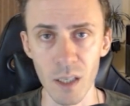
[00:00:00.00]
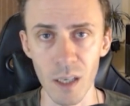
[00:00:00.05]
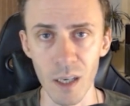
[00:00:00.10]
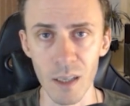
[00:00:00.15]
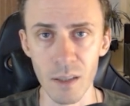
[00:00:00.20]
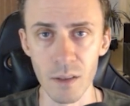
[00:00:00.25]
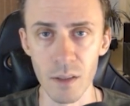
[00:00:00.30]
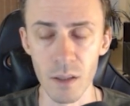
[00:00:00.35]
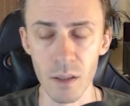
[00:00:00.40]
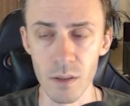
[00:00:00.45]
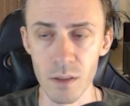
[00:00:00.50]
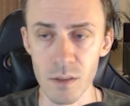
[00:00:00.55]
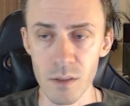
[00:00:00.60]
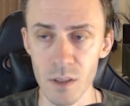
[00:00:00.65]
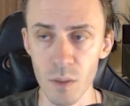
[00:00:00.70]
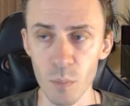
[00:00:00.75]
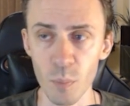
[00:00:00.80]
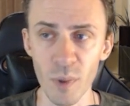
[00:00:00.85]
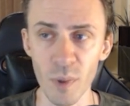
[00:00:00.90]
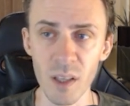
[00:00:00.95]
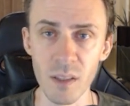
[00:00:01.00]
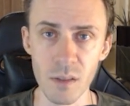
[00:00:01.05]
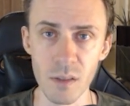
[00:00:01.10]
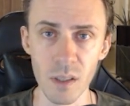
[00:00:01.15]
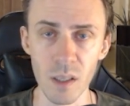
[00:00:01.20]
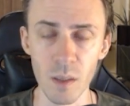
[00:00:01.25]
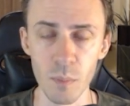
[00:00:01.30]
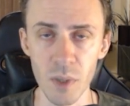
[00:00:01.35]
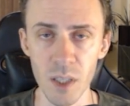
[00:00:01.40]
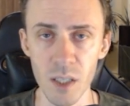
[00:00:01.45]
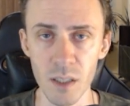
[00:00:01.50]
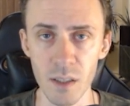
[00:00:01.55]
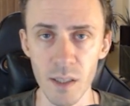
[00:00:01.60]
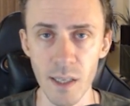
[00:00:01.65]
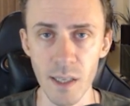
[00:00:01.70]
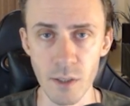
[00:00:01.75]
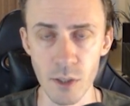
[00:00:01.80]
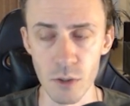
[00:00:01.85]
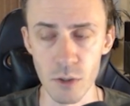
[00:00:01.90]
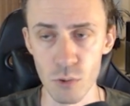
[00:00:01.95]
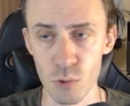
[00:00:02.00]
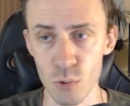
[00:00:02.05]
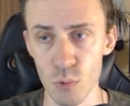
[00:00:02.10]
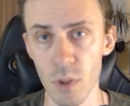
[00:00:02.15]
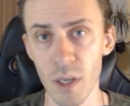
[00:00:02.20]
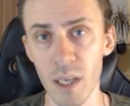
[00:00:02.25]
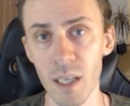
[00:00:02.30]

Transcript: kind that these campaigns are gonna be connected to